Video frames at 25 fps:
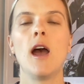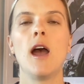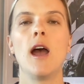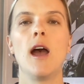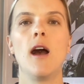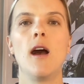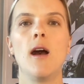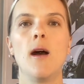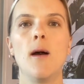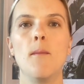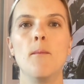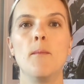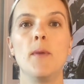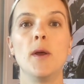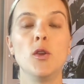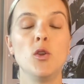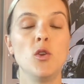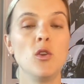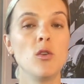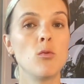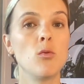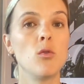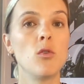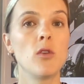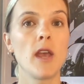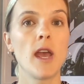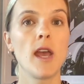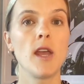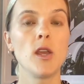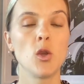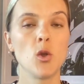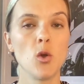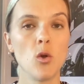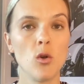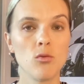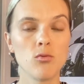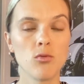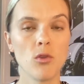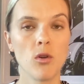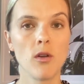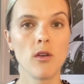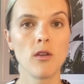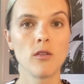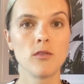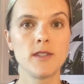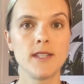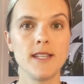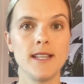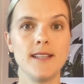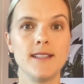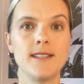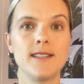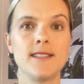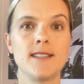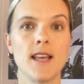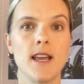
But you will get your royalties